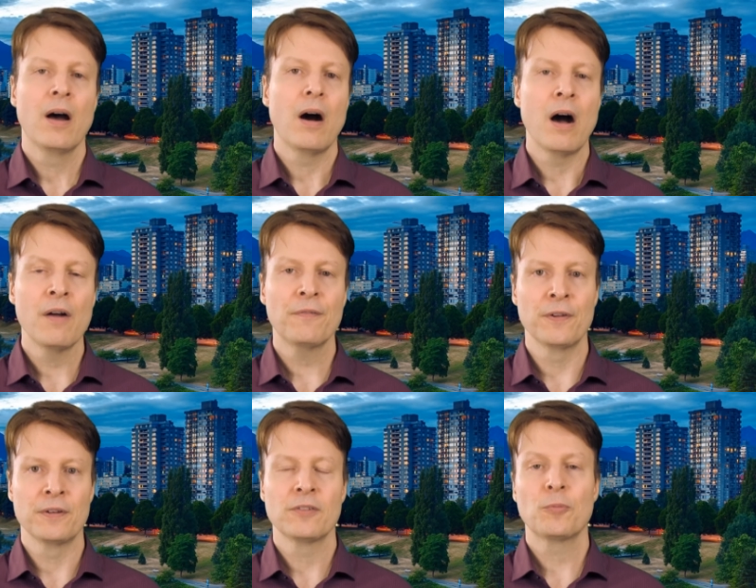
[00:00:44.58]

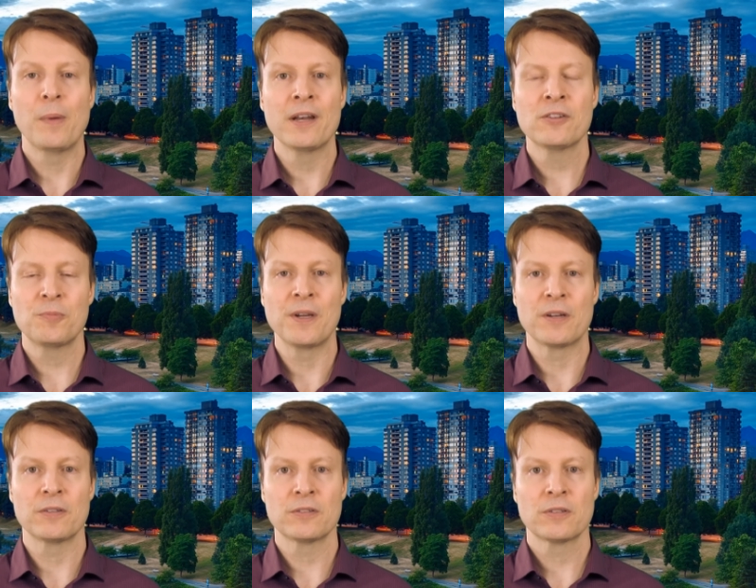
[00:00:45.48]
often Spanish
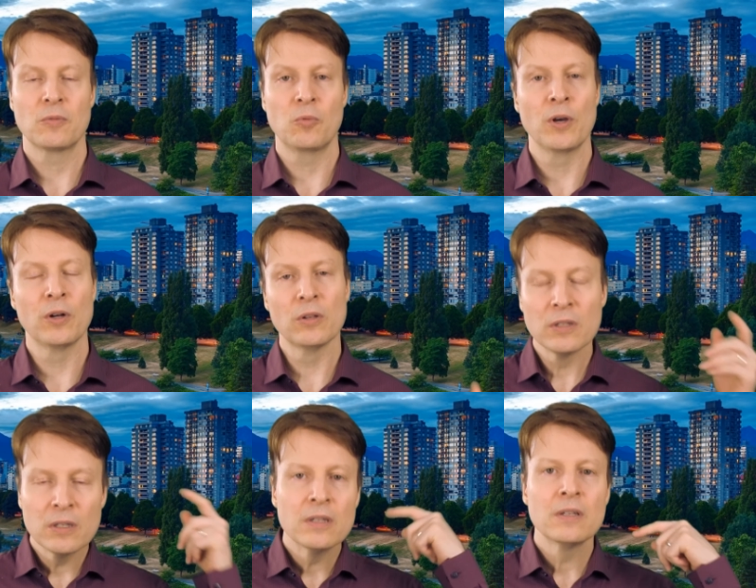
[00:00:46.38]
speakers will
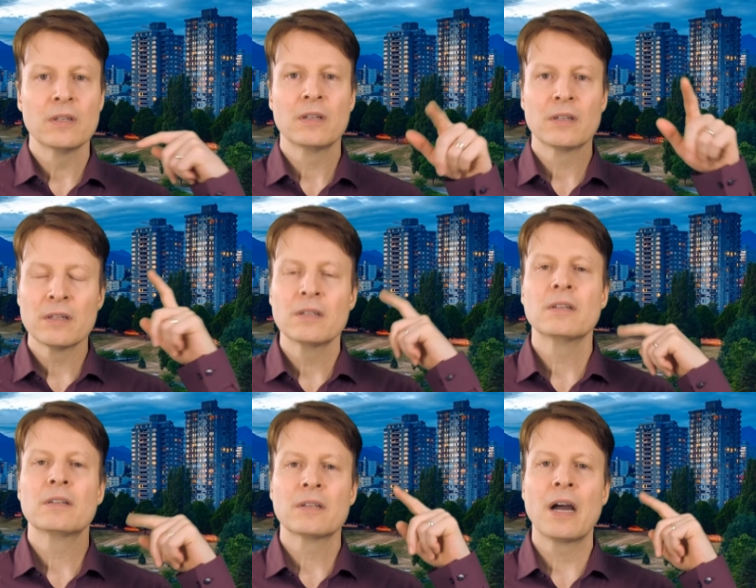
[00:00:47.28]

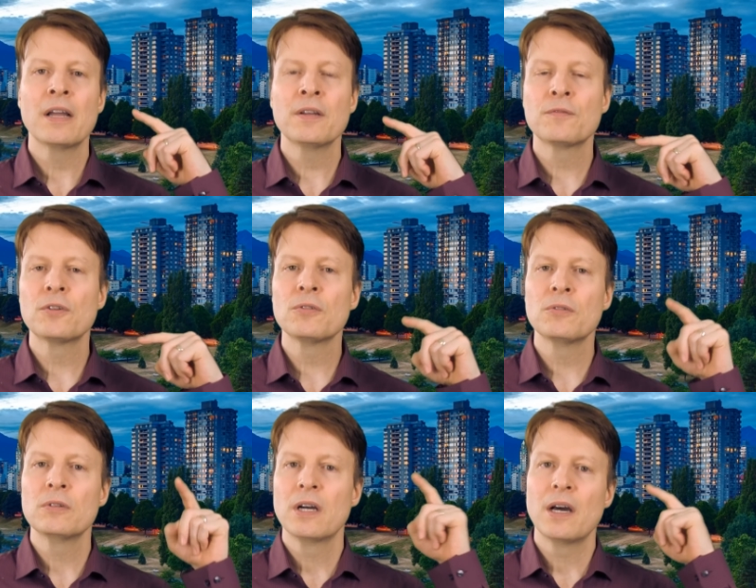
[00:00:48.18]
kind of
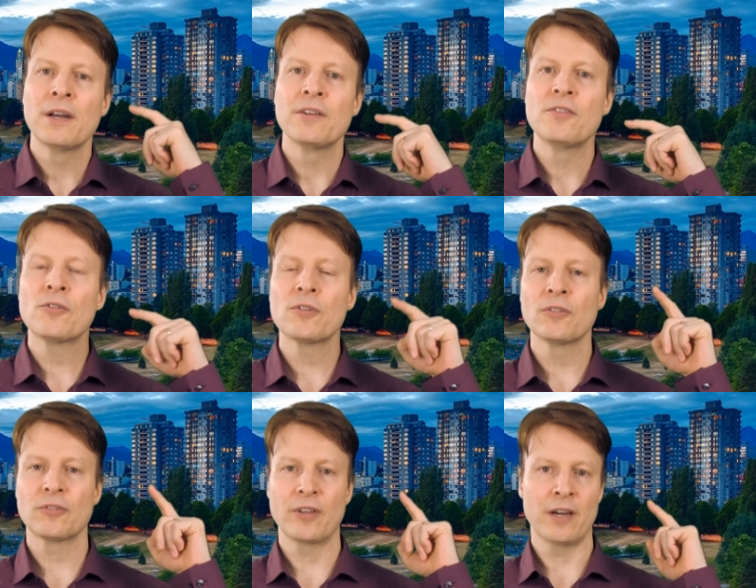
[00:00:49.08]
do an
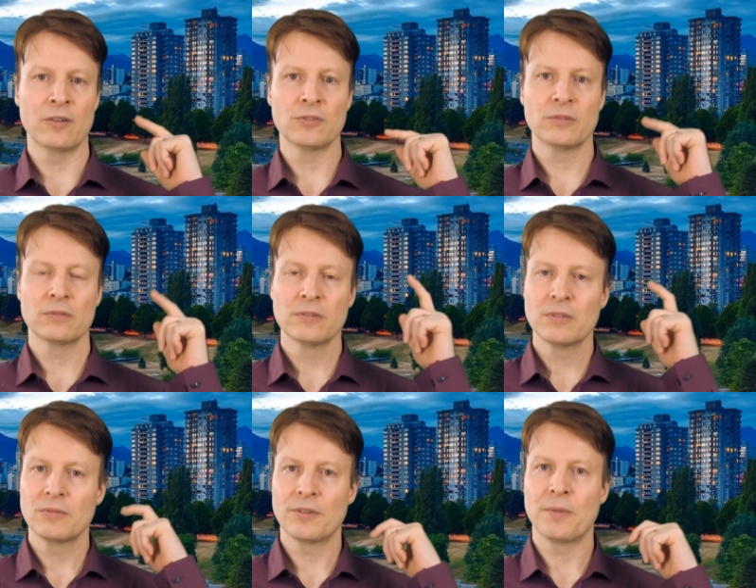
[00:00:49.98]
additional sound
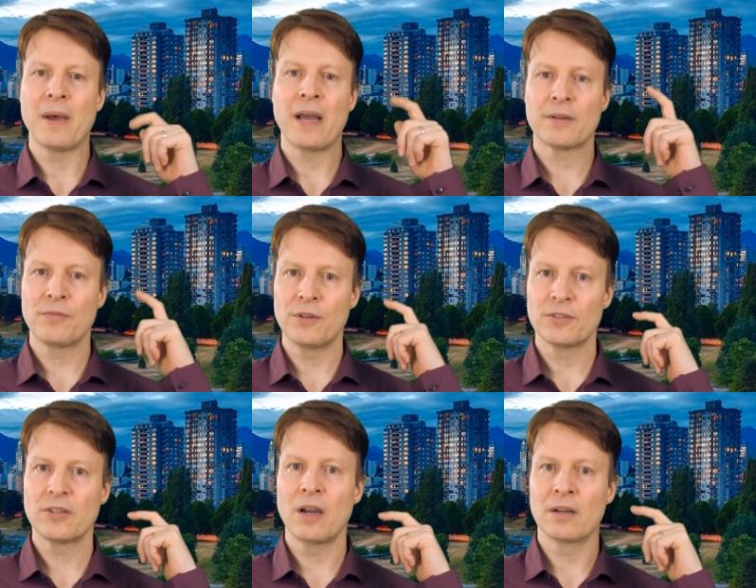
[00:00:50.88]
with the back of their
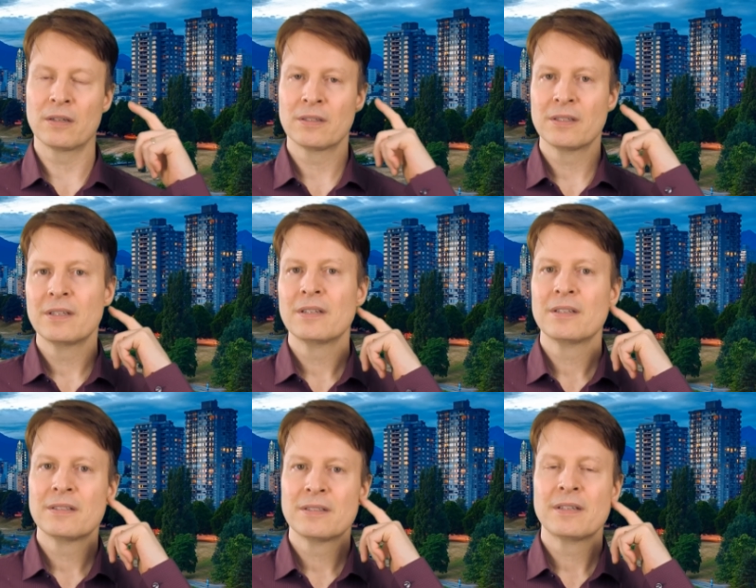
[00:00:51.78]
tongue
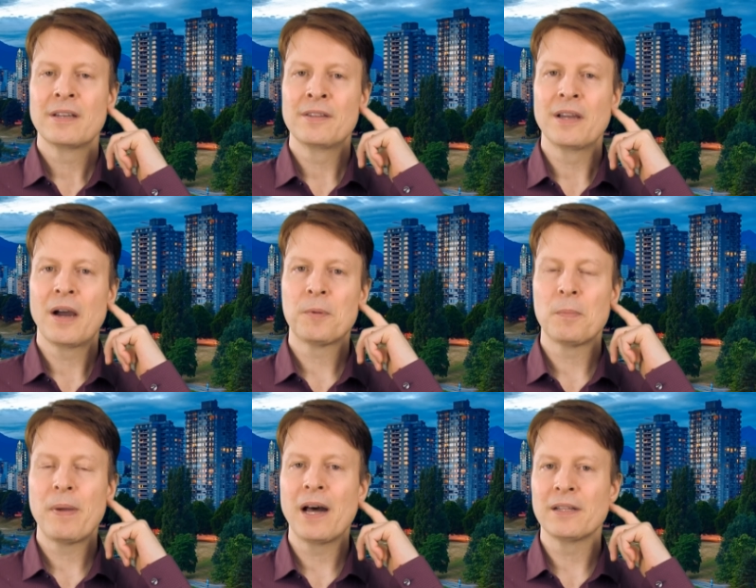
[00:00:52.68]
and the upper
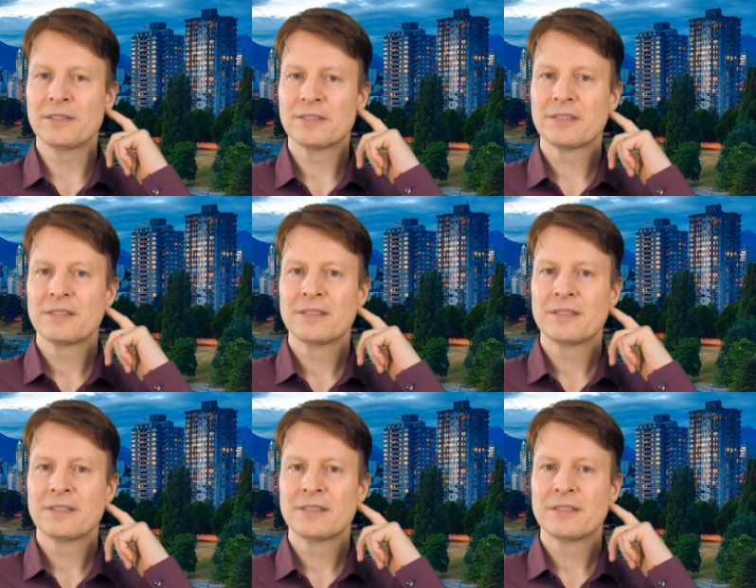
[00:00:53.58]
palate.